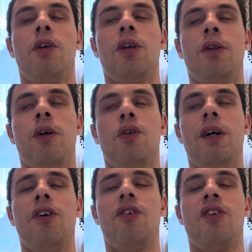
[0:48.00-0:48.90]
Now, as
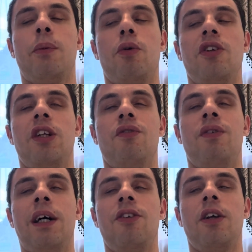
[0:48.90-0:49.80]
far as the supported
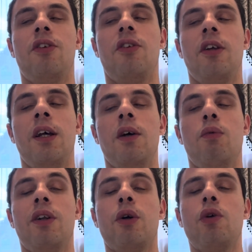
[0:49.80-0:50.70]
devices,
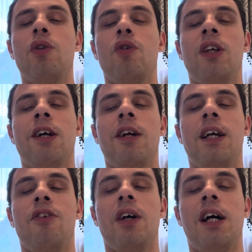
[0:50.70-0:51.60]
well, the good news here
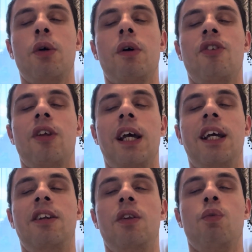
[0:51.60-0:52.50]
is iOS
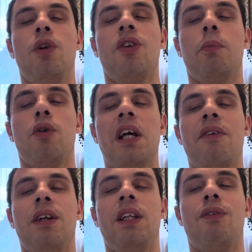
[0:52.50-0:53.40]
18 will support
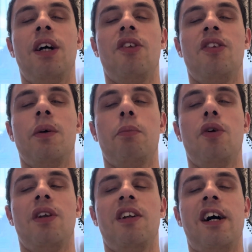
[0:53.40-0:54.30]
every device that
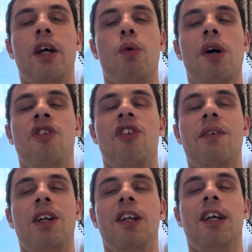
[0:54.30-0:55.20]
supported iOS
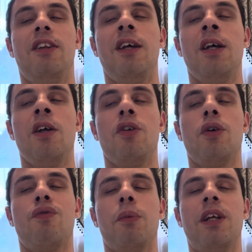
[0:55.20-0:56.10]
17.
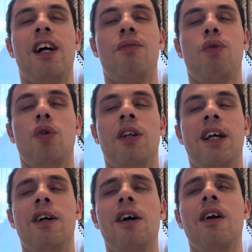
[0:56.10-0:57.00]
So from the iPhone
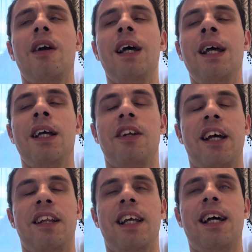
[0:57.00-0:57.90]
XR,
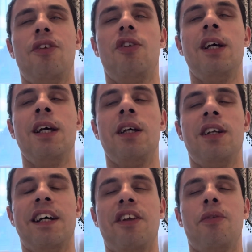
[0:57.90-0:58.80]
XS,
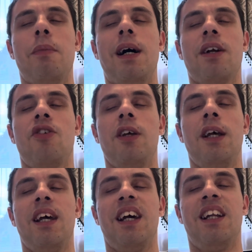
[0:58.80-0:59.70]
XS Max,
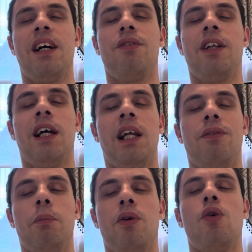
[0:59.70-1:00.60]
11,
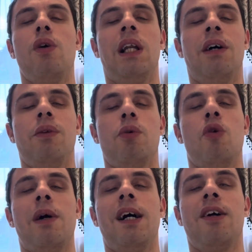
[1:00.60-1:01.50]
11 Pro, 11 Pro
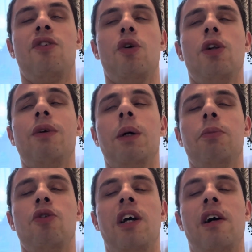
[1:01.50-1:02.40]
Max, all the way up
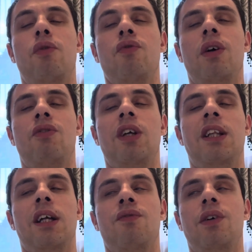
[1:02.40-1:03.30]
to the iPhone 15
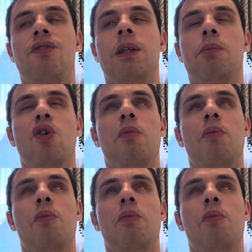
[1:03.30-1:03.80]
and 15 Pro